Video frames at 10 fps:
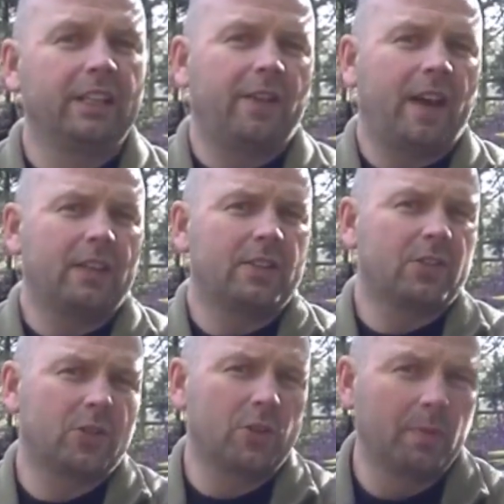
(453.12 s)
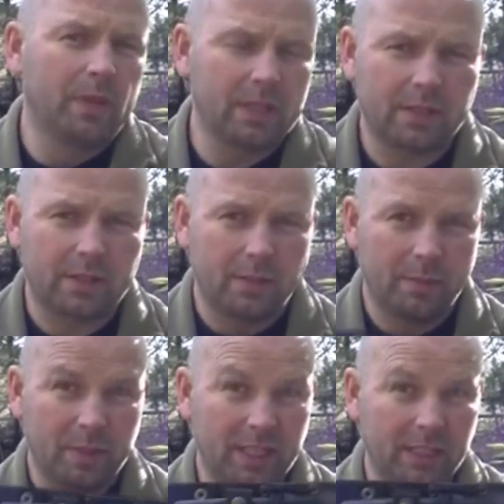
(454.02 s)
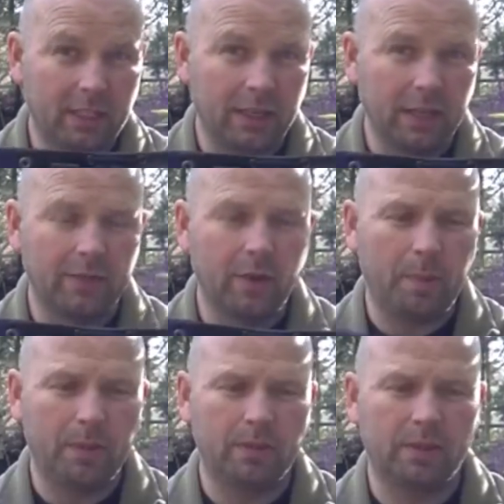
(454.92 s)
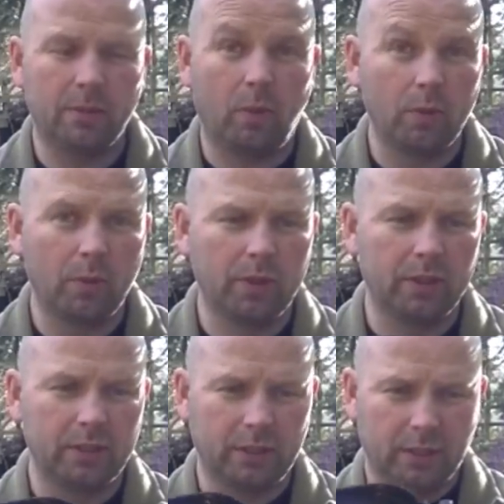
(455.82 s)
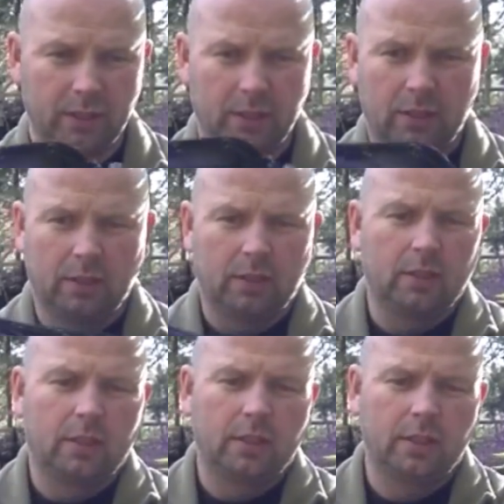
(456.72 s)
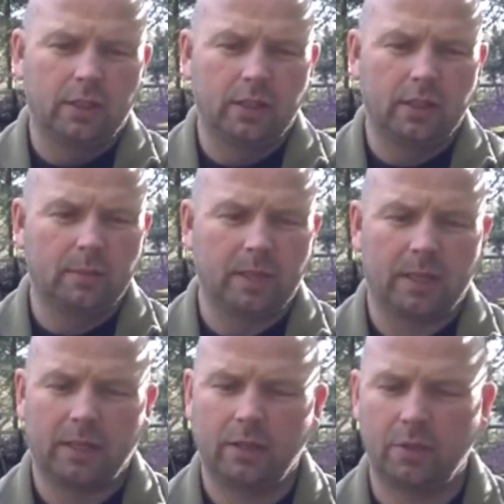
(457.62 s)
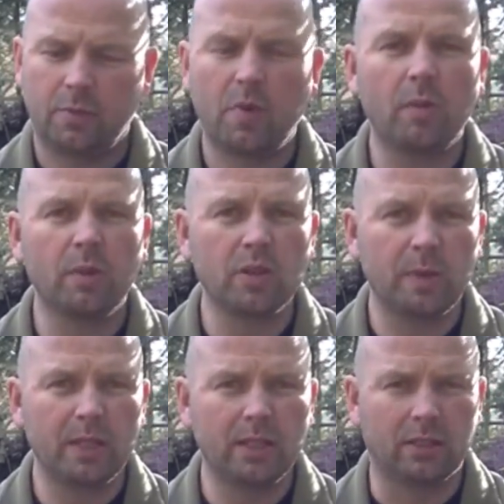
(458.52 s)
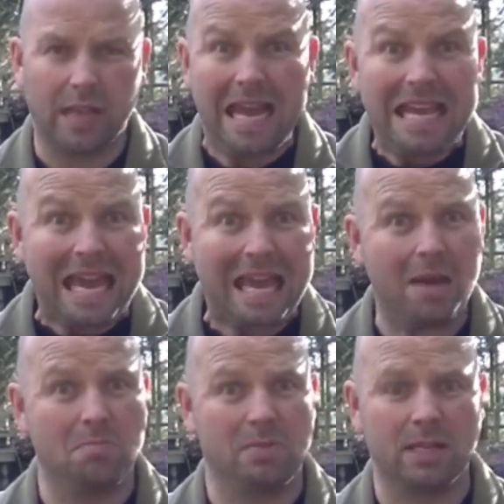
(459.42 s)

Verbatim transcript: if I had to sum this particular knife up in one word, um, probably be, damn,